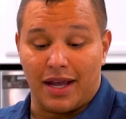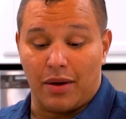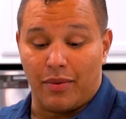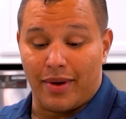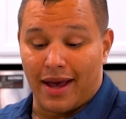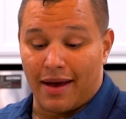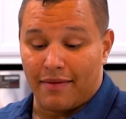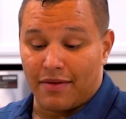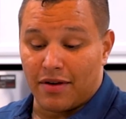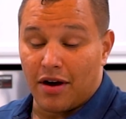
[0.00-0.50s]
We
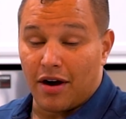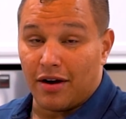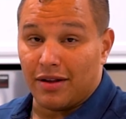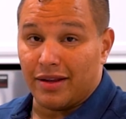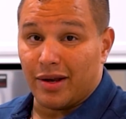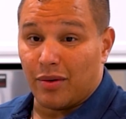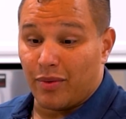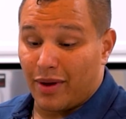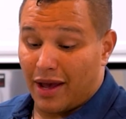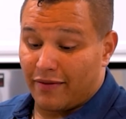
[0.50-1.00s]
have
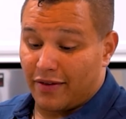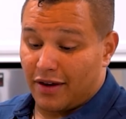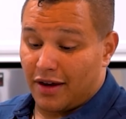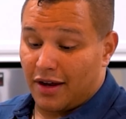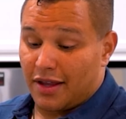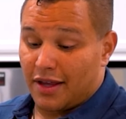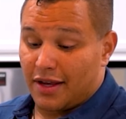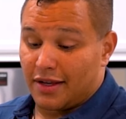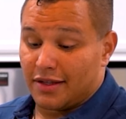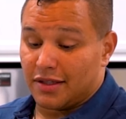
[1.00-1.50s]
garlic, we have
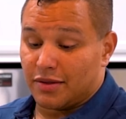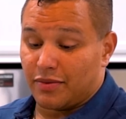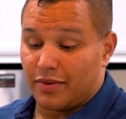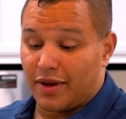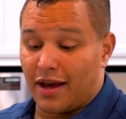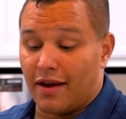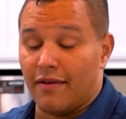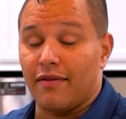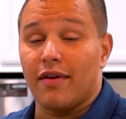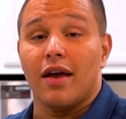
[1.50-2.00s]
onions, we
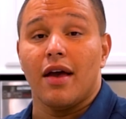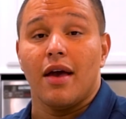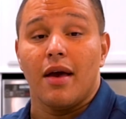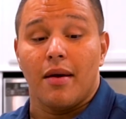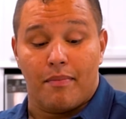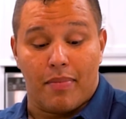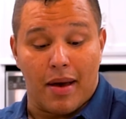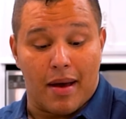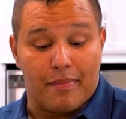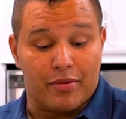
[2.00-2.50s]
have
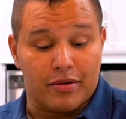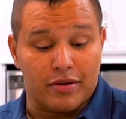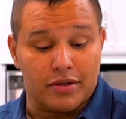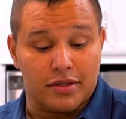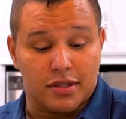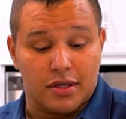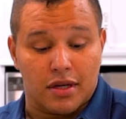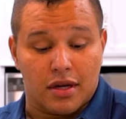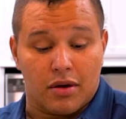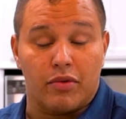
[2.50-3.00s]

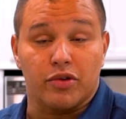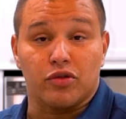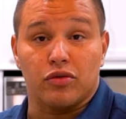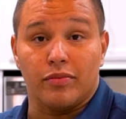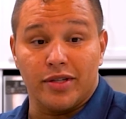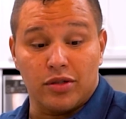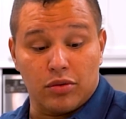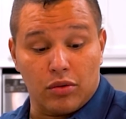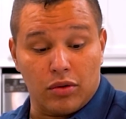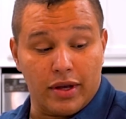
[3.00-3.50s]
peppers, which will
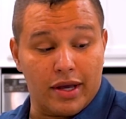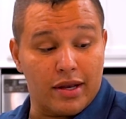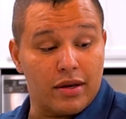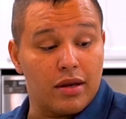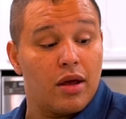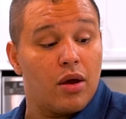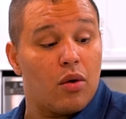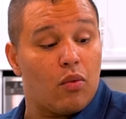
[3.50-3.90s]
be julienned.